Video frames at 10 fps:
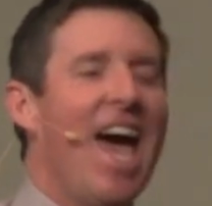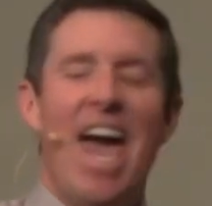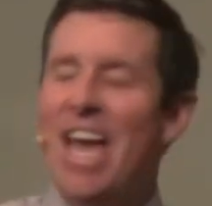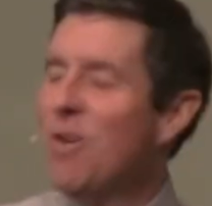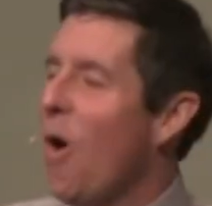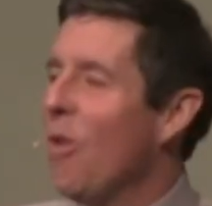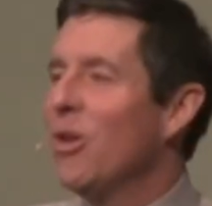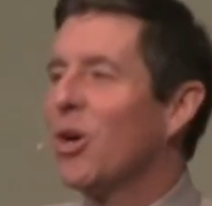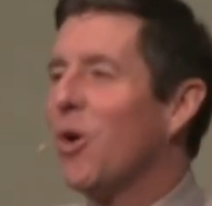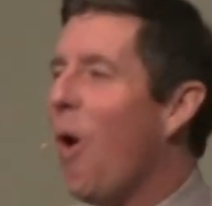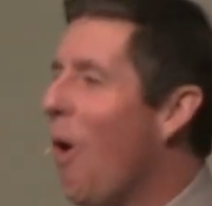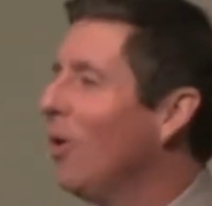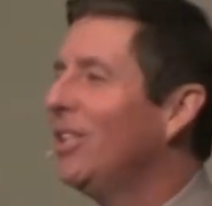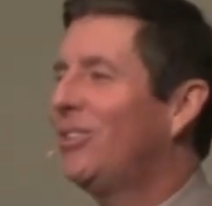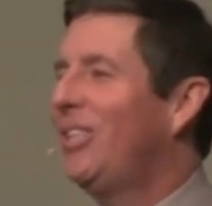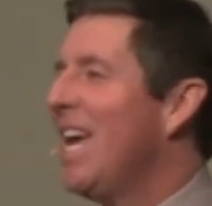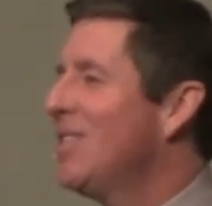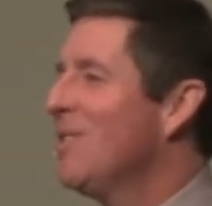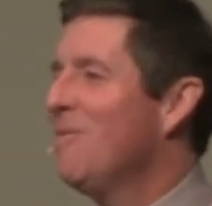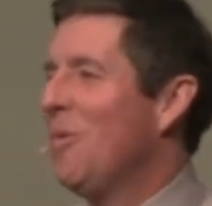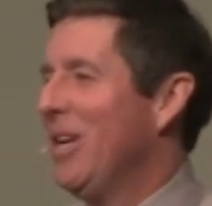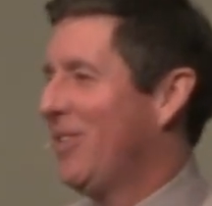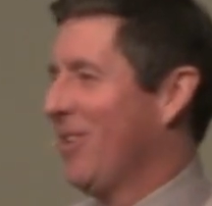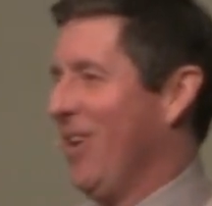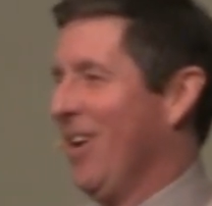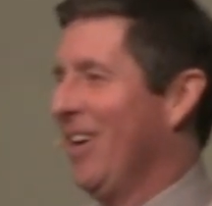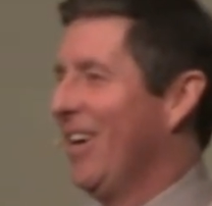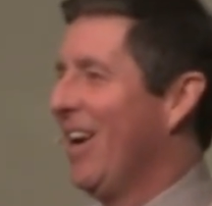And on the coldest days of winter,